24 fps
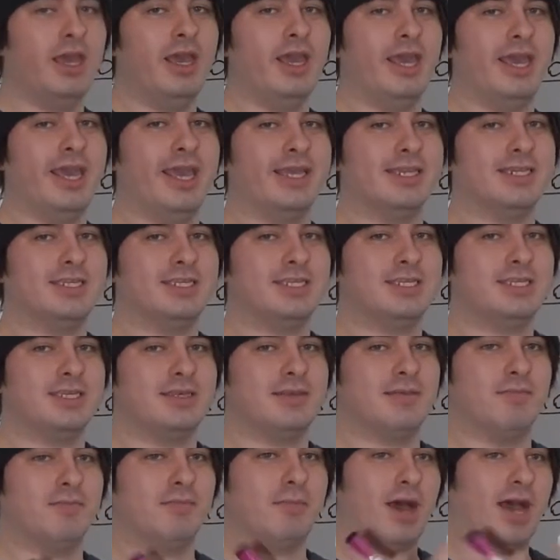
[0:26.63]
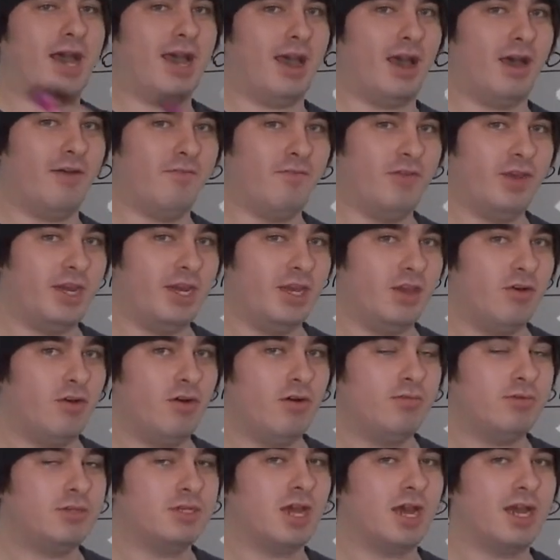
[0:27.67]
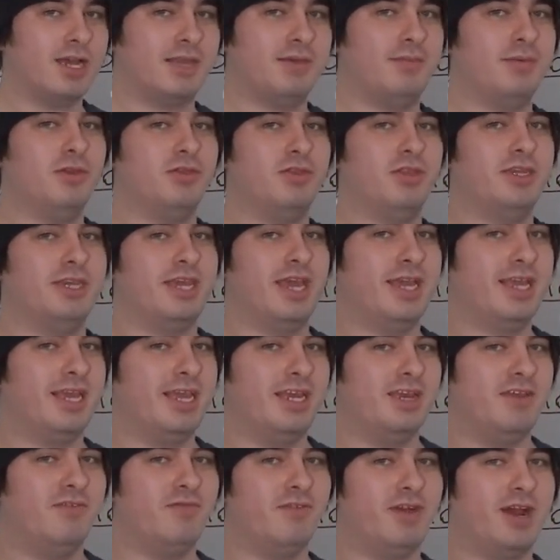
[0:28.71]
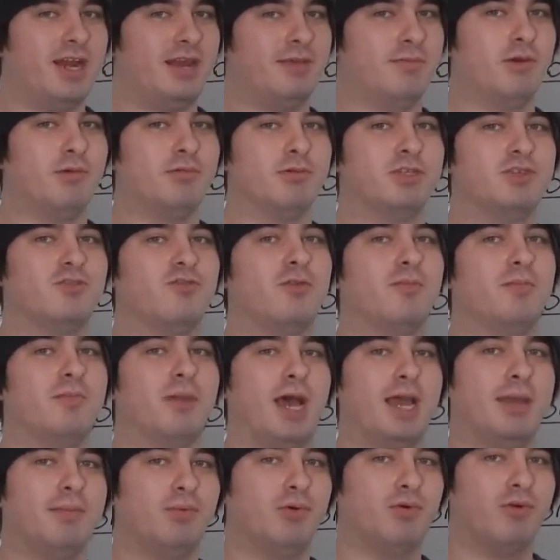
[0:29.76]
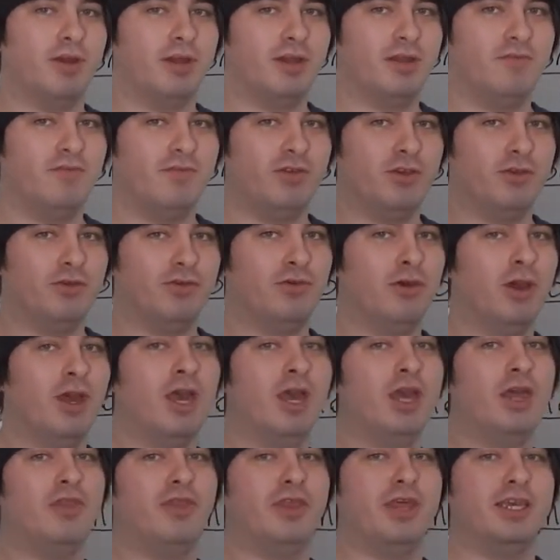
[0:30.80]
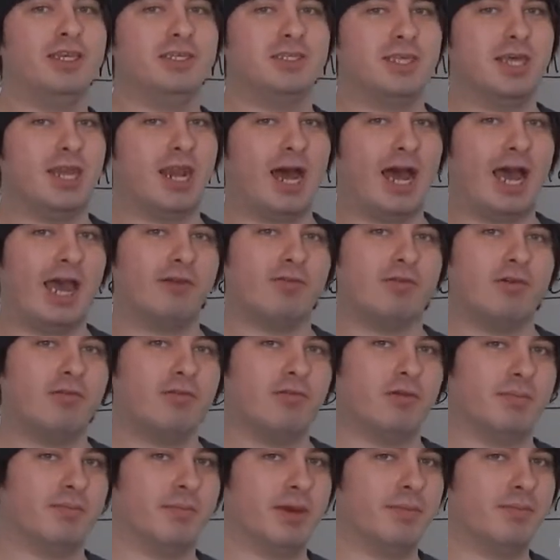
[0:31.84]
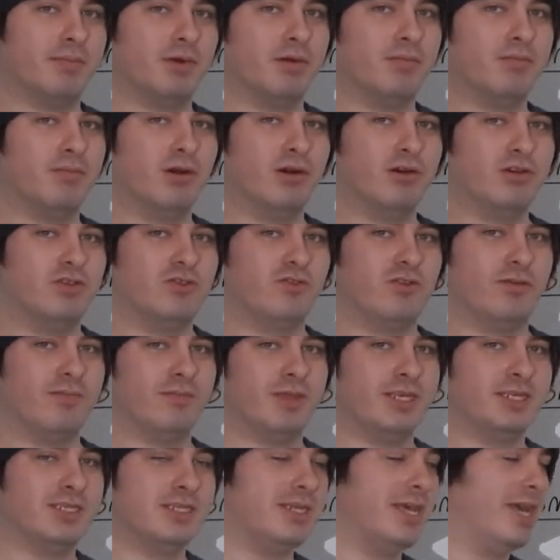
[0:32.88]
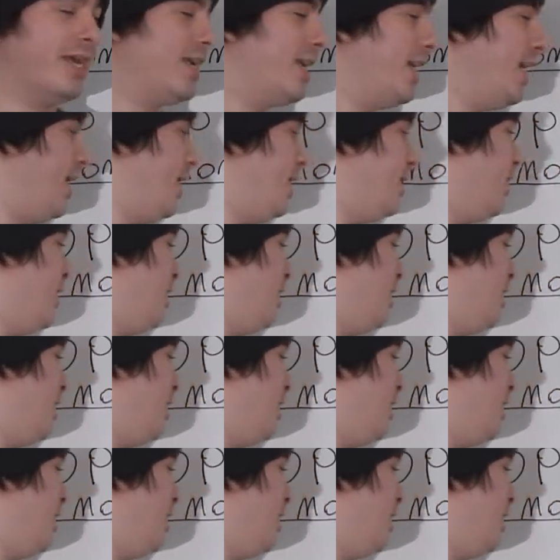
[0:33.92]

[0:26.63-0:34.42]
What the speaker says: It's a video talking about the decade-defining moments from my point of view, things that I will remember most from this decade